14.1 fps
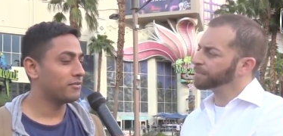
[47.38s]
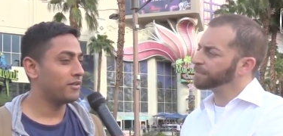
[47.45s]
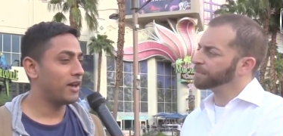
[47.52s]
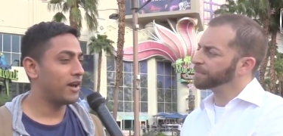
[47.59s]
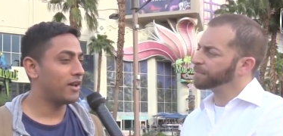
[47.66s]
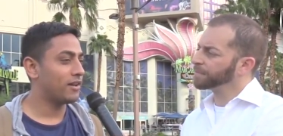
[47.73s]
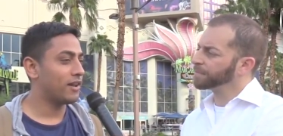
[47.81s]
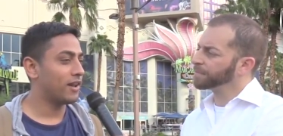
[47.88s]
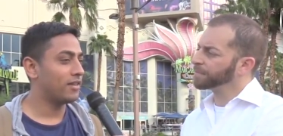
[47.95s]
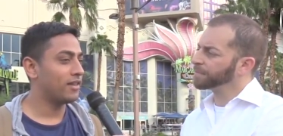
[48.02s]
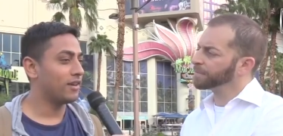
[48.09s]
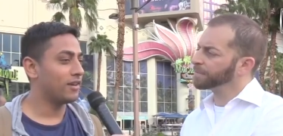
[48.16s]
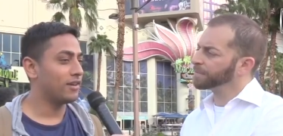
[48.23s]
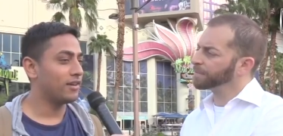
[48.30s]
Speaker 1: of that, like,
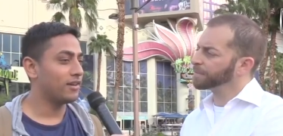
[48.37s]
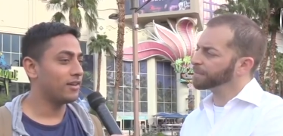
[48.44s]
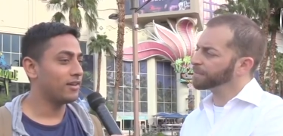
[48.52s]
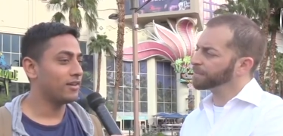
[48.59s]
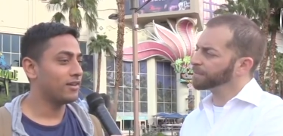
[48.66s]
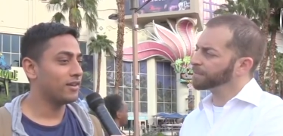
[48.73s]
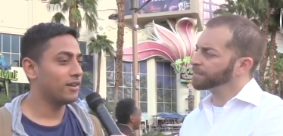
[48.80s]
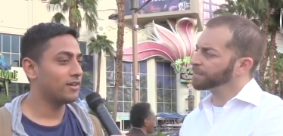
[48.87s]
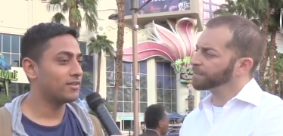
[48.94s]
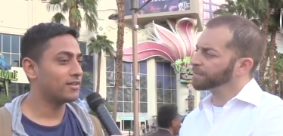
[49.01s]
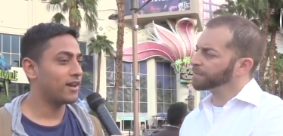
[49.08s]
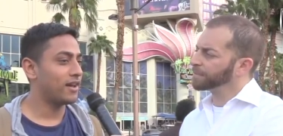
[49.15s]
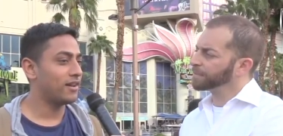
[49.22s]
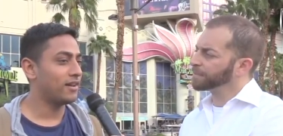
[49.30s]
I think uh,
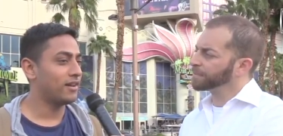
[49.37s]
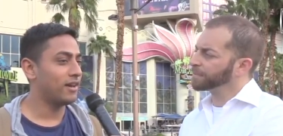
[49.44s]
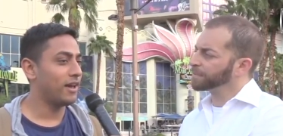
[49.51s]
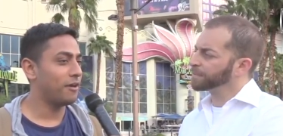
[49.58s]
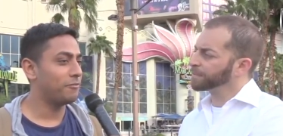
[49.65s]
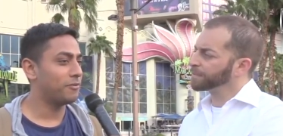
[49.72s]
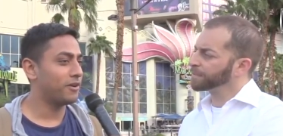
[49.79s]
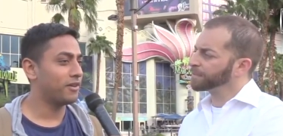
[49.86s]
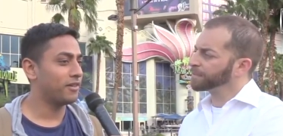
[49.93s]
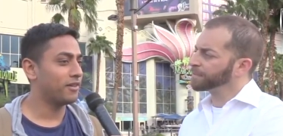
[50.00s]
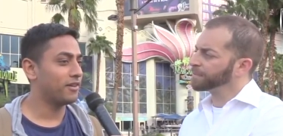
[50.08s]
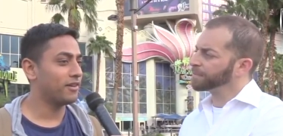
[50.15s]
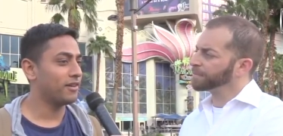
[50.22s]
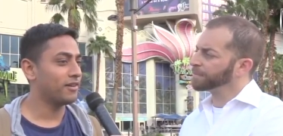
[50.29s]
it's kind of
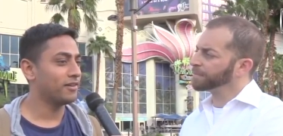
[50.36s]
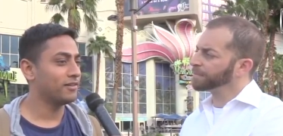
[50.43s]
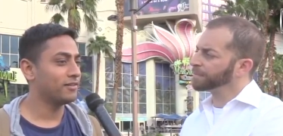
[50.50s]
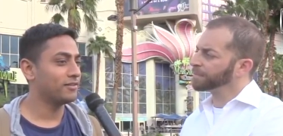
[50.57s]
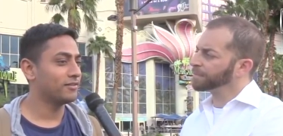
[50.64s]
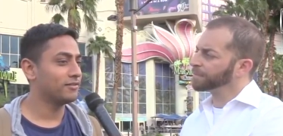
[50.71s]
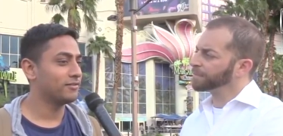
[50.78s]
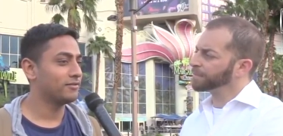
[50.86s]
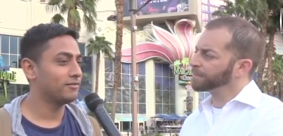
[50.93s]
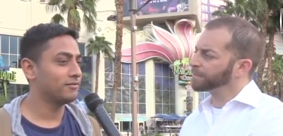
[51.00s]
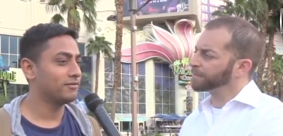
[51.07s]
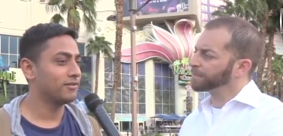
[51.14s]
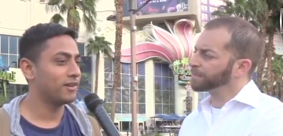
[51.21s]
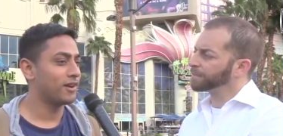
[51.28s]
hampering the
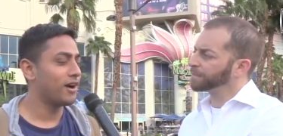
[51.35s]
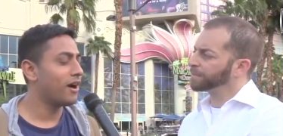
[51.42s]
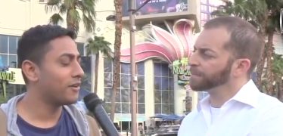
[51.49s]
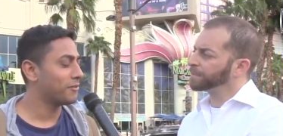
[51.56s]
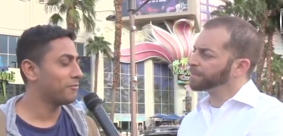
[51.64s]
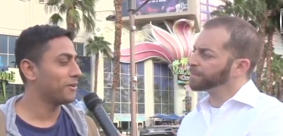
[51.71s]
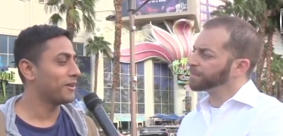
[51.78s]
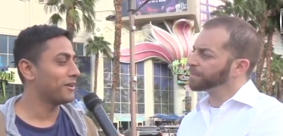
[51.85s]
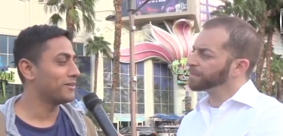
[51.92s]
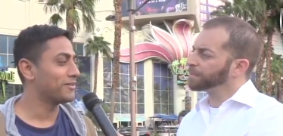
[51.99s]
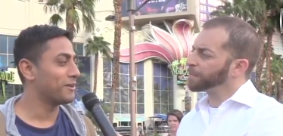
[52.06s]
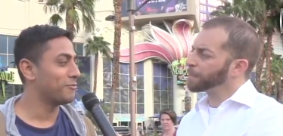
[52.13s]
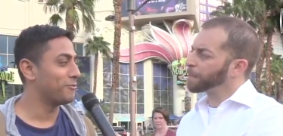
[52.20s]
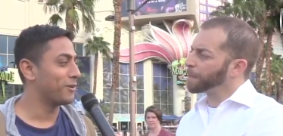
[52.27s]
economy in
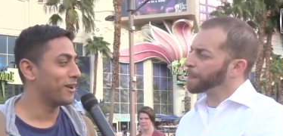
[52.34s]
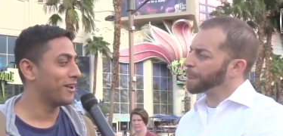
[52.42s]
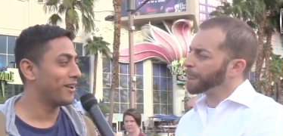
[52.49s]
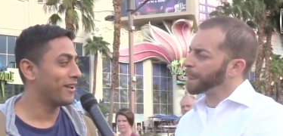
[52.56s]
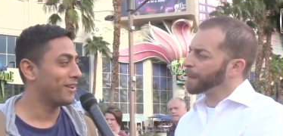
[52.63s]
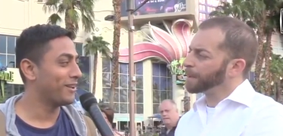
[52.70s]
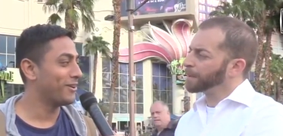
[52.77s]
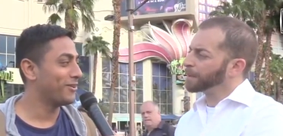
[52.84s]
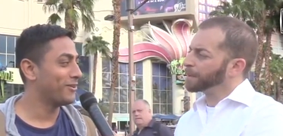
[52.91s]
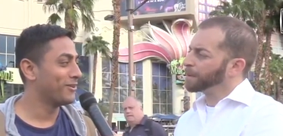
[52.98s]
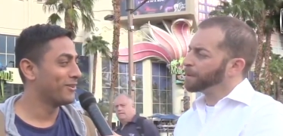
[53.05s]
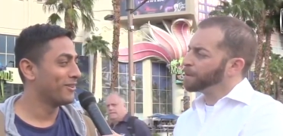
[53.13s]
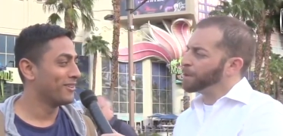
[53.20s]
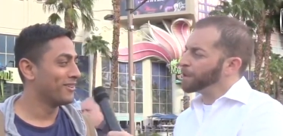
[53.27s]
some way. I know.
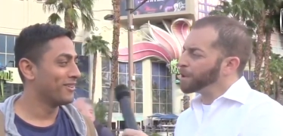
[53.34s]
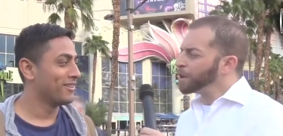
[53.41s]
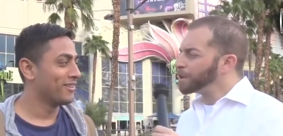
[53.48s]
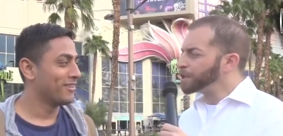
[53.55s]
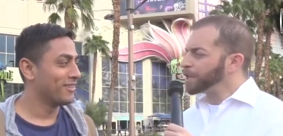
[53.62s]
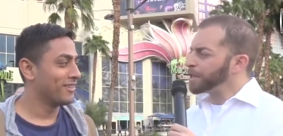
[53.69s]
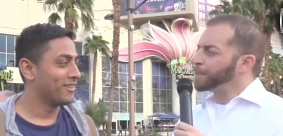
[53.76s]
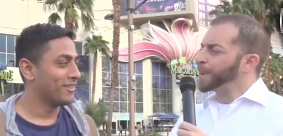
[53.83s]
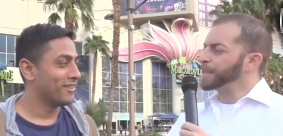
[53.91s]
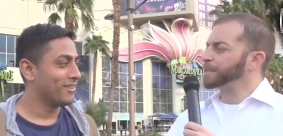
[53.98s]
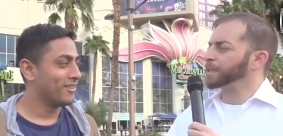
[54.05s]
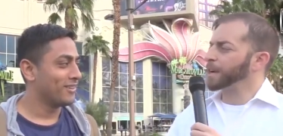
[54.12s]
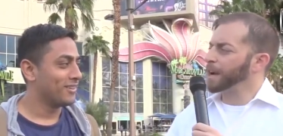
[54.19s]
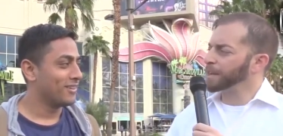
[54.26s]
Speaker 2: Well, you understand the
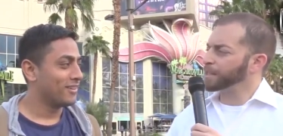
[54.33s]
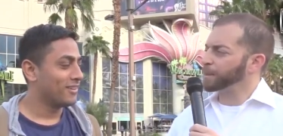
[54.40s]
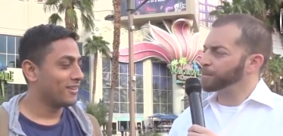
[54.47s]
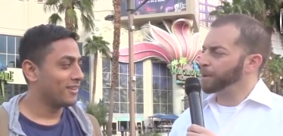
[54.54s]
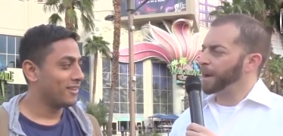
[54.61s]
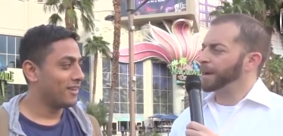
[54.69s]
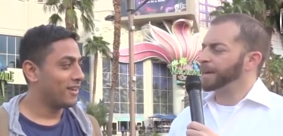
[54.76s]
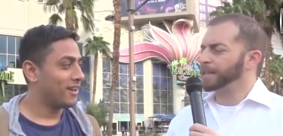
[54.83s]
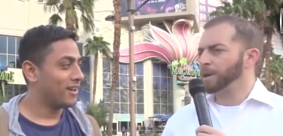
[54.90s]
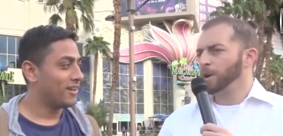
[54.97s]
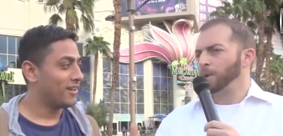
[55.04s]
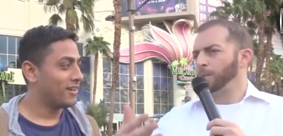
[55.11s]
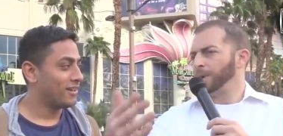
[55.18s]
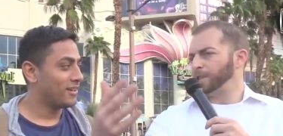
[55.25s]
basic concept, right? Yeah. It's
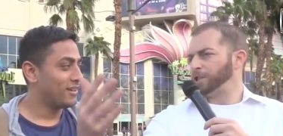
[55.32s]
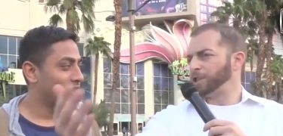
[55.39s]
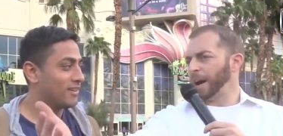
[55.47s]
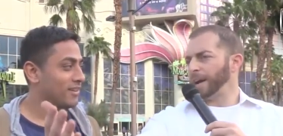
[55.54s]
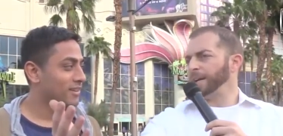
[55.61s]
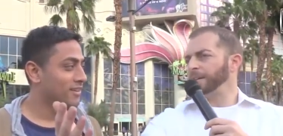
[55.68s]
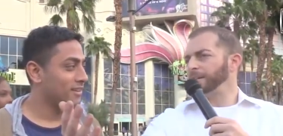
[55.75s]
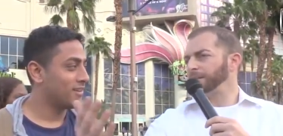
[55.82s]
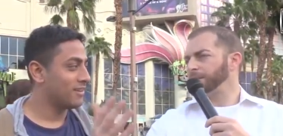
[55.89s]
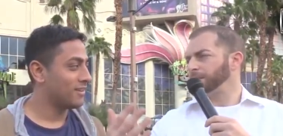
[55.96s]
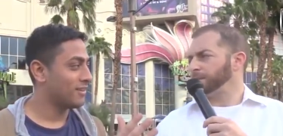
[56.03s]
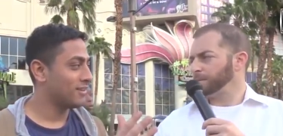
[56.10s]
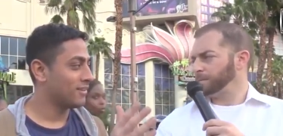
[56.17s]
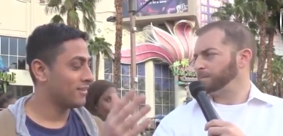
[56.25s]
when
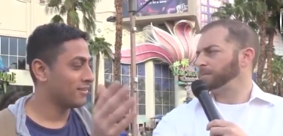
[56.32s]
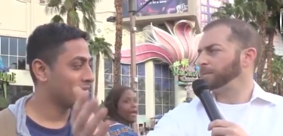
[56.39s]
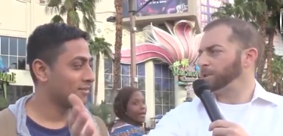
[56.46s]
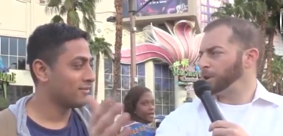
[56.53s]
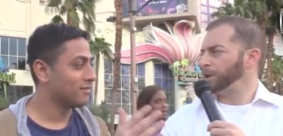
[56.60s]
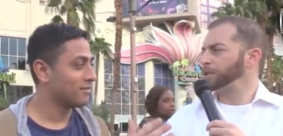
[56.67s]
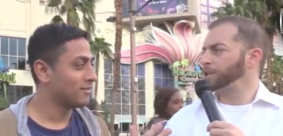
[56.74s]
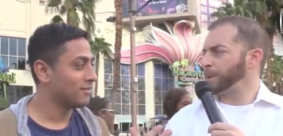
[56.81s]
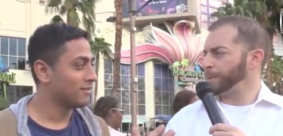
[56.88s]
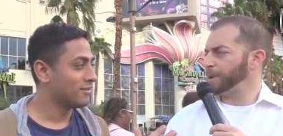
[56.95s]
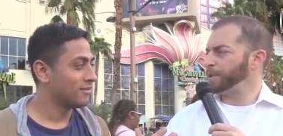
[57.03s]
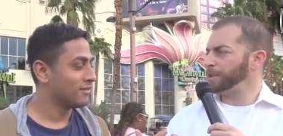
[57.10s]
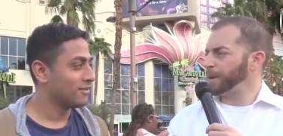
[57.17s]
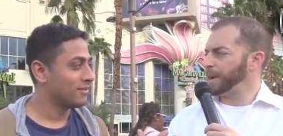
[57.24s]
China's goods come
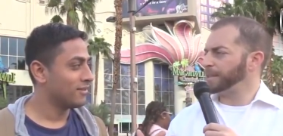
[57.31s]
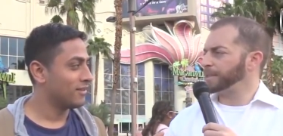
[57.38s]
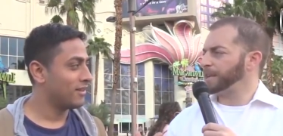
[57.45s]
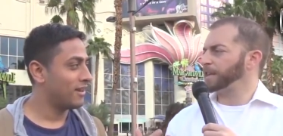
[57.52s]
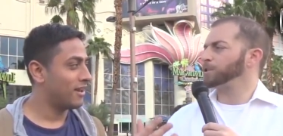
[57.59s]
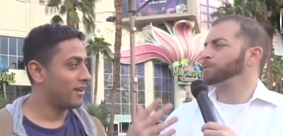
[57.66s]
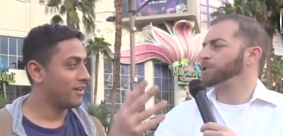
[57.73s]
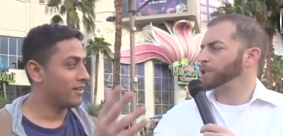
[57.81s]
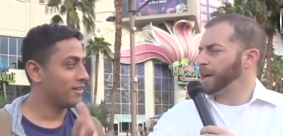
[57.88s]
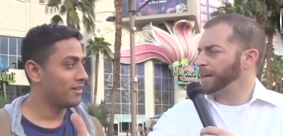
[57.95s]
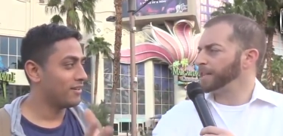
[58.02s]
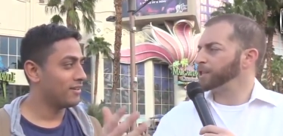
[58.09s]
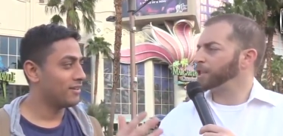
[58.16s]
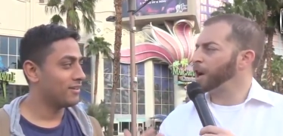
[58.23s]
into the United States, yeah. when
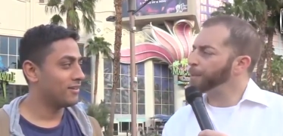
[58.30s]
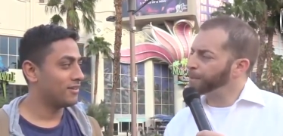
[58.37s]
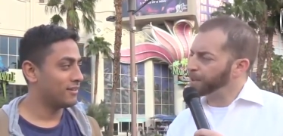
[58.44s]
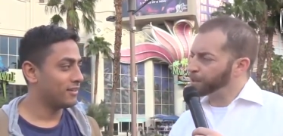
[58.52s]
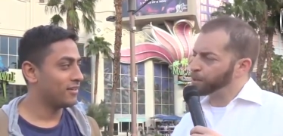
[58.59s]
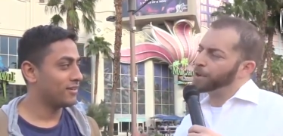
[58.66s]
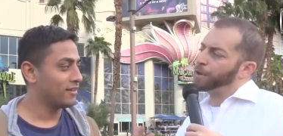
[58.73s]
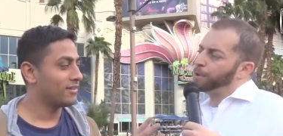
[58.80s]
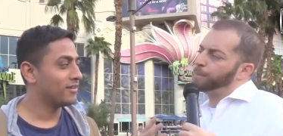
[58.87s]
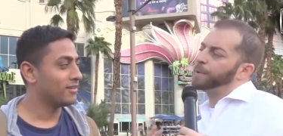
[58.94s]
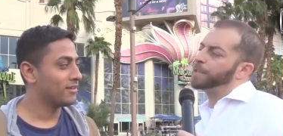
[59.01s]
Chinese companies want to do